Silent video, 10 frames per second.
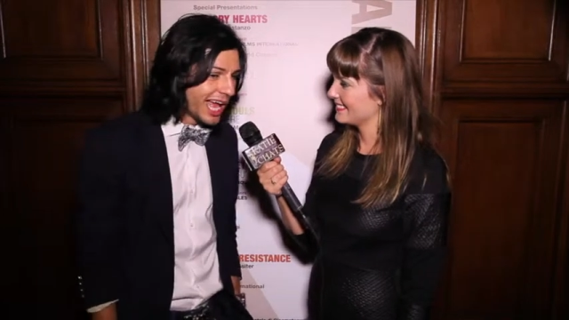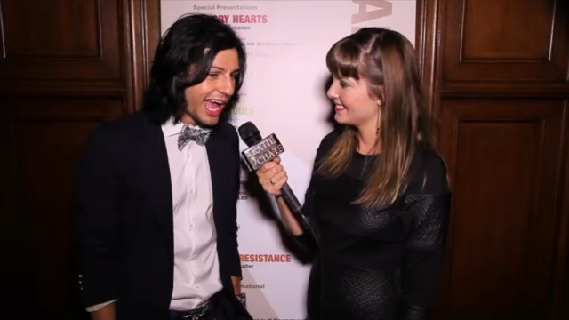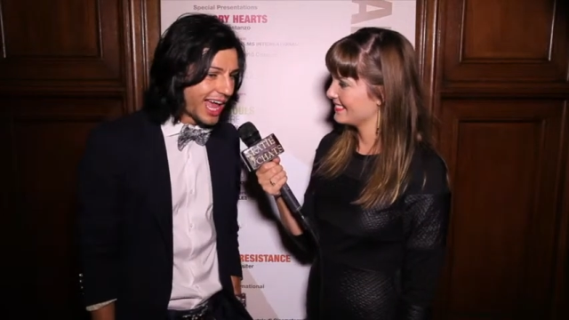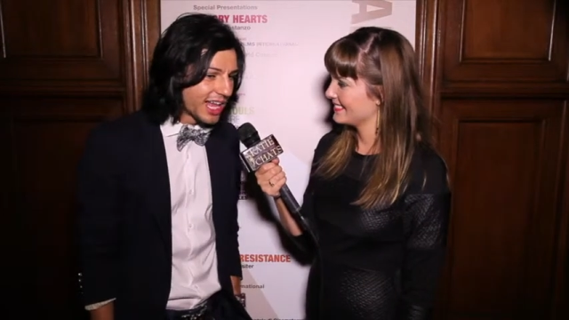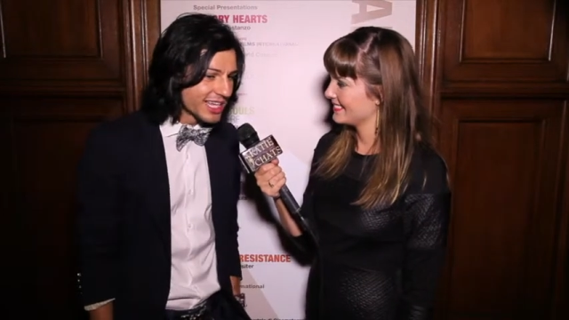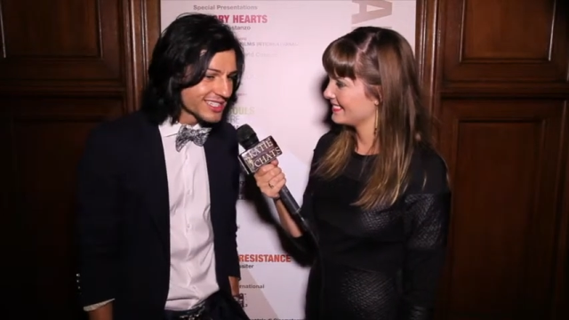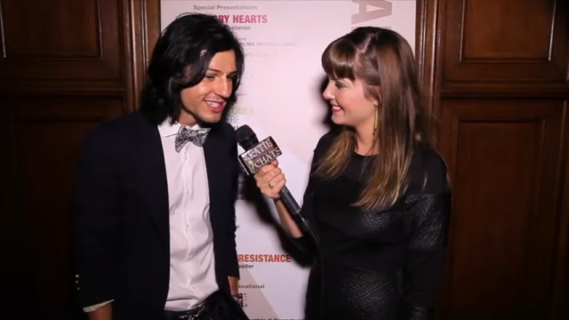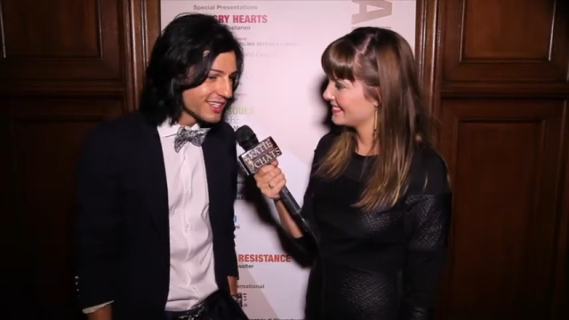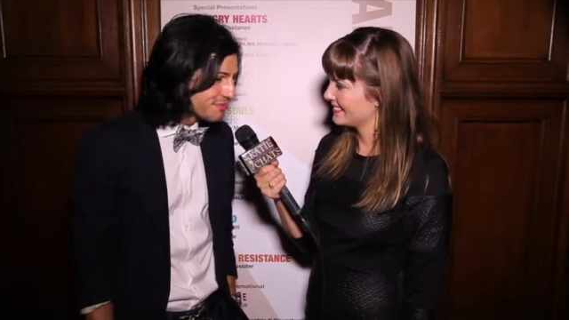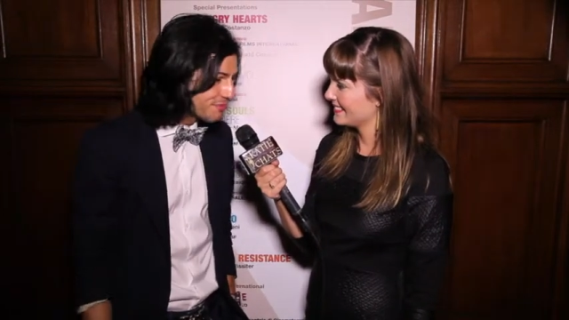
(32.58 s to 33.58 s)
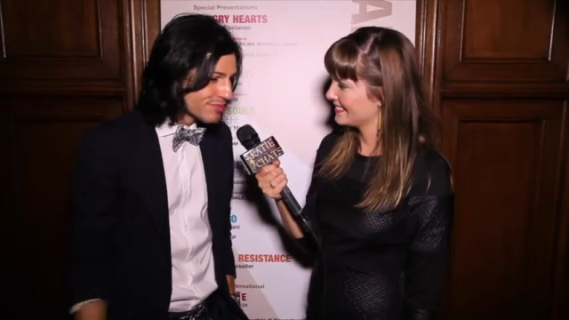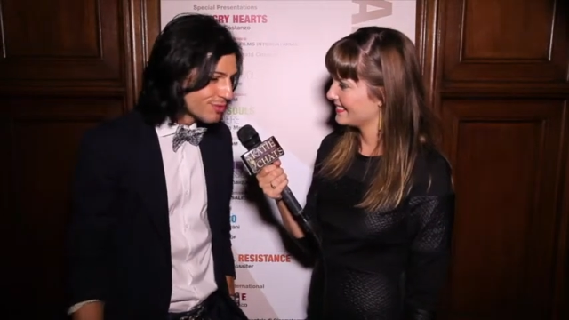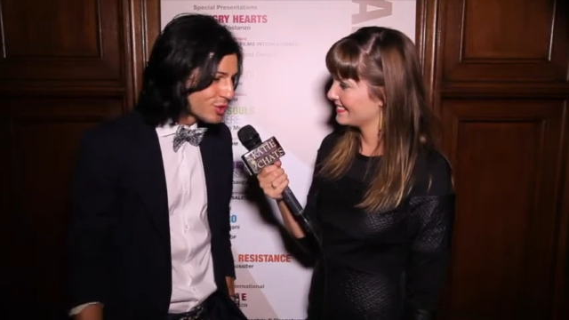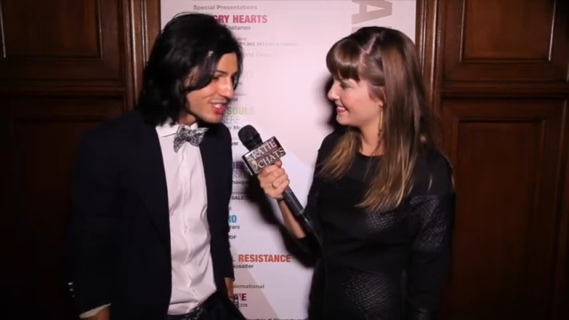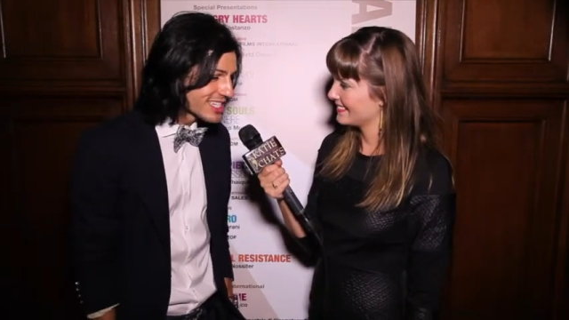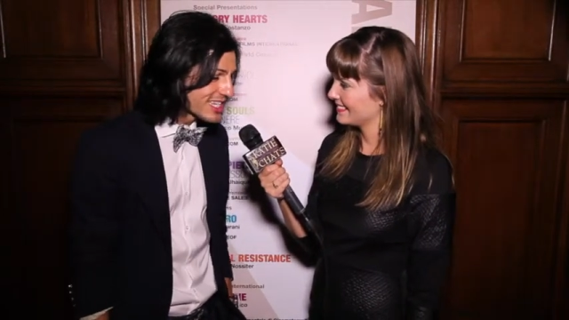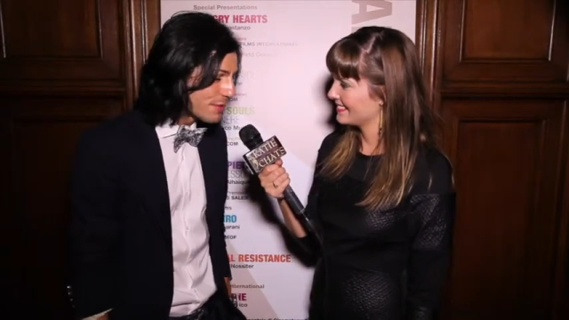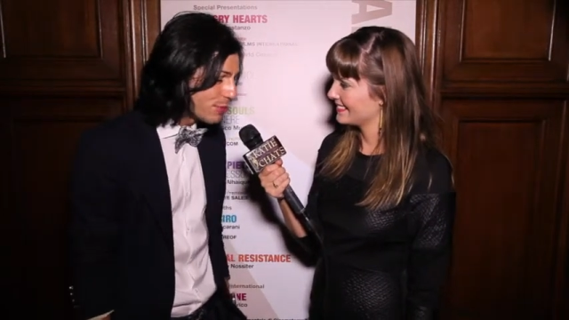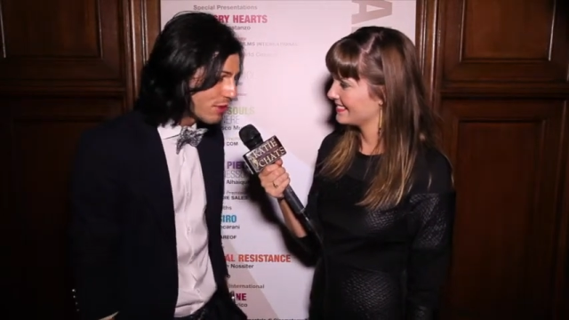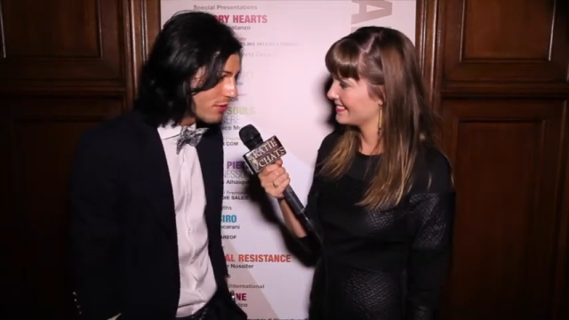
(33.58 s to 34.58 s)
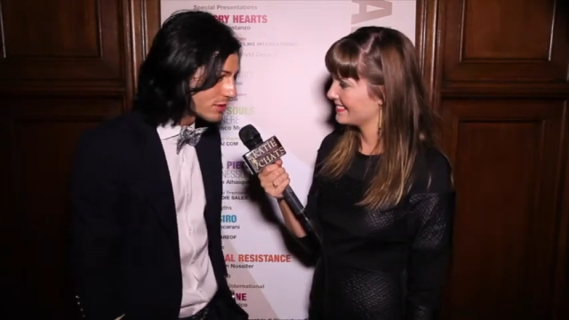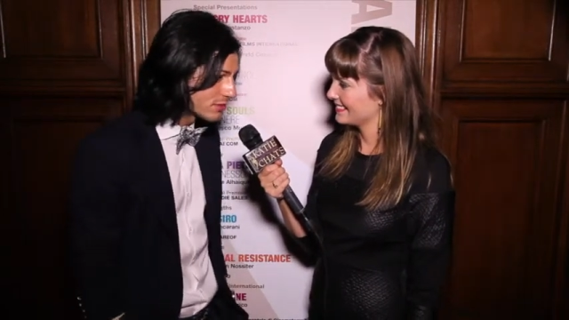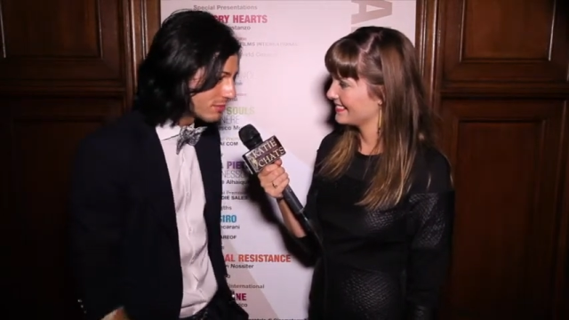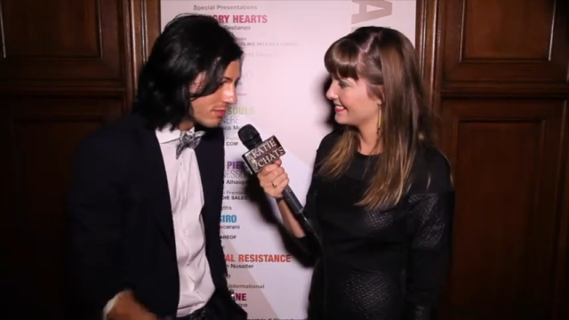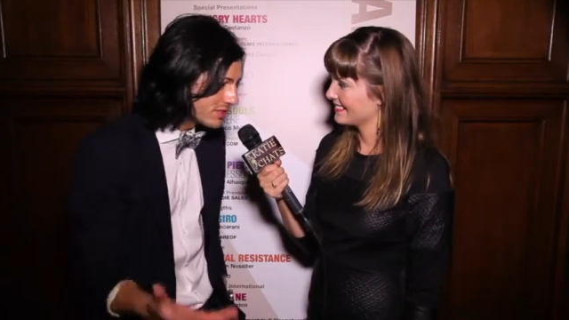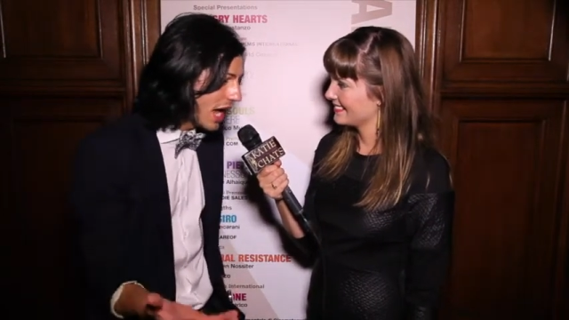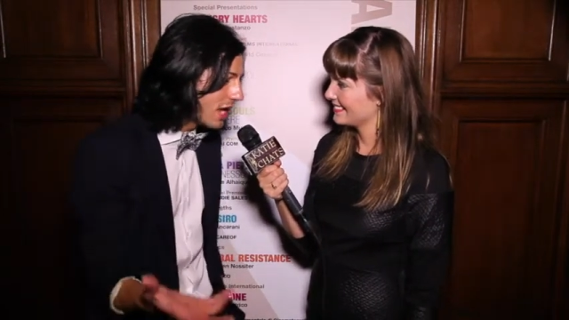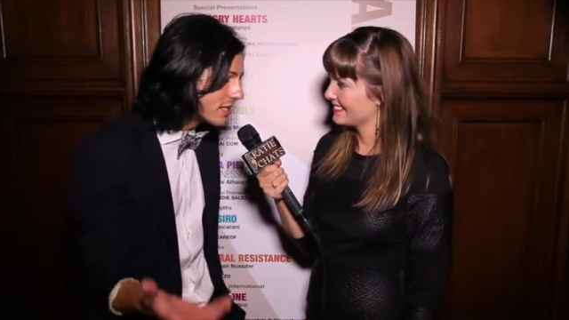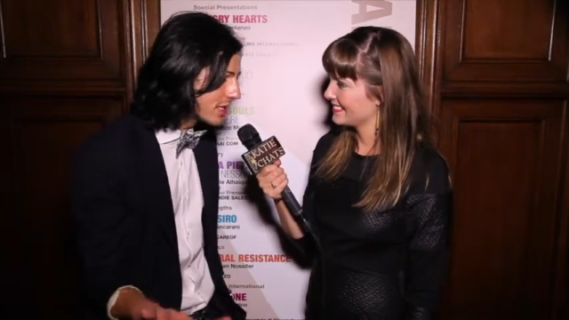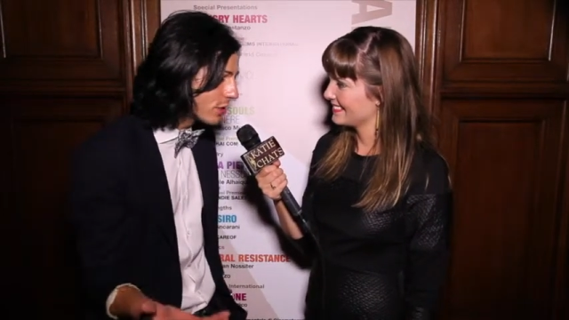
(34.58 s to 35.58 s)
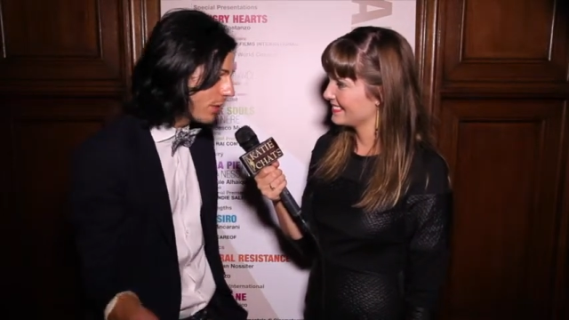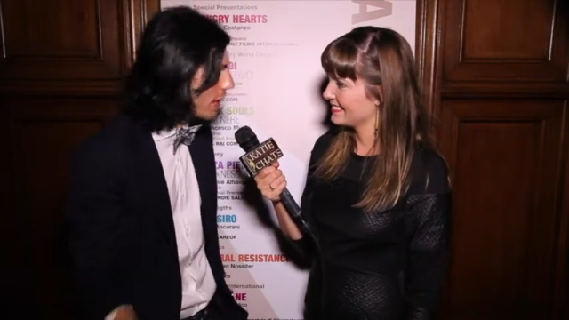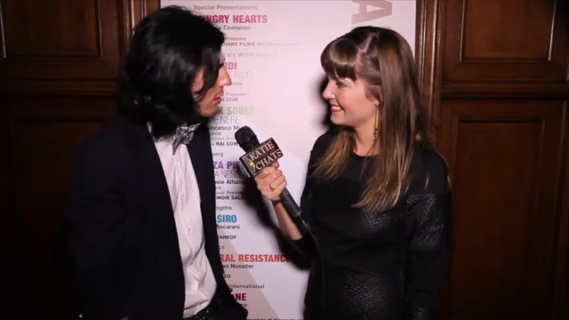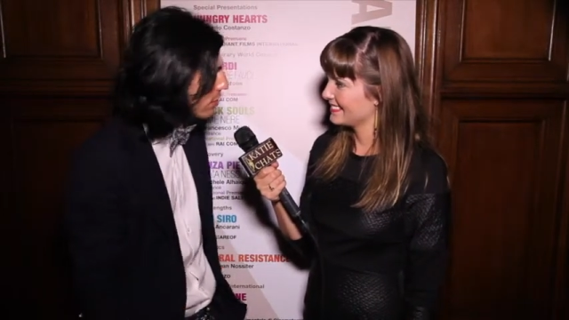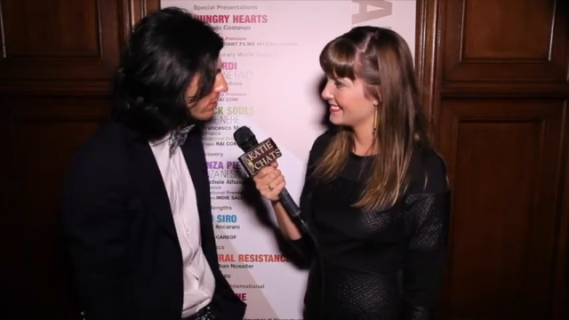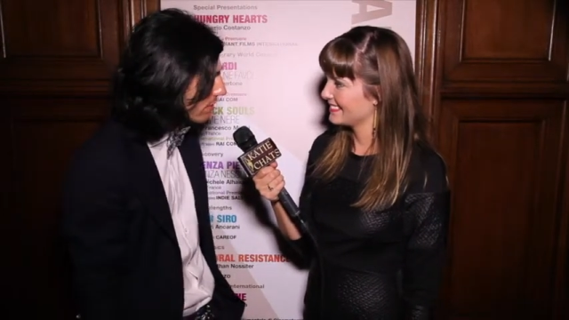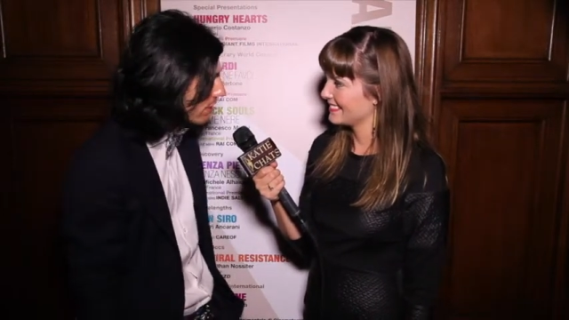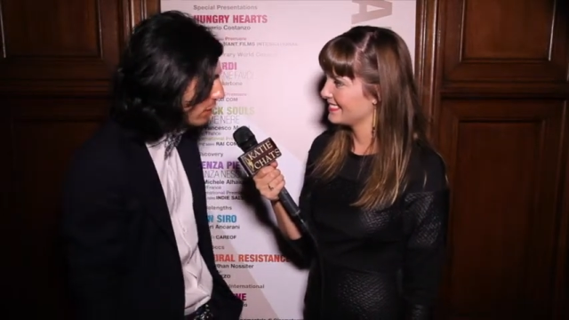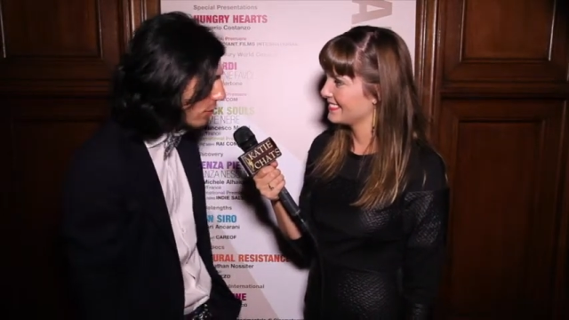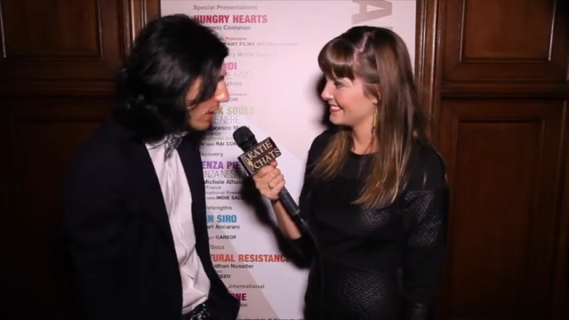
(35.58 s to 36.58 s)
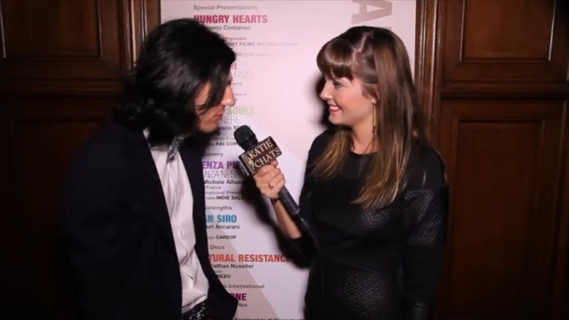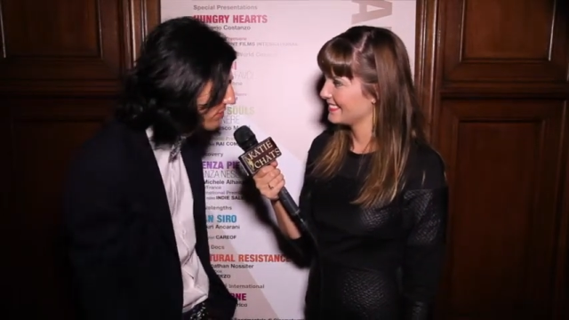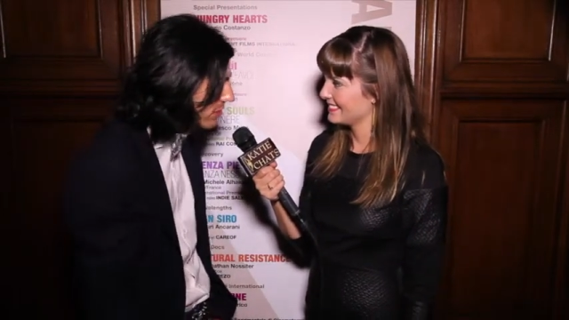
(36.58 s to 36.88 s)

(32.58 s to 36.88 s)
Speaker 1: and just to see beautiful talented creator creative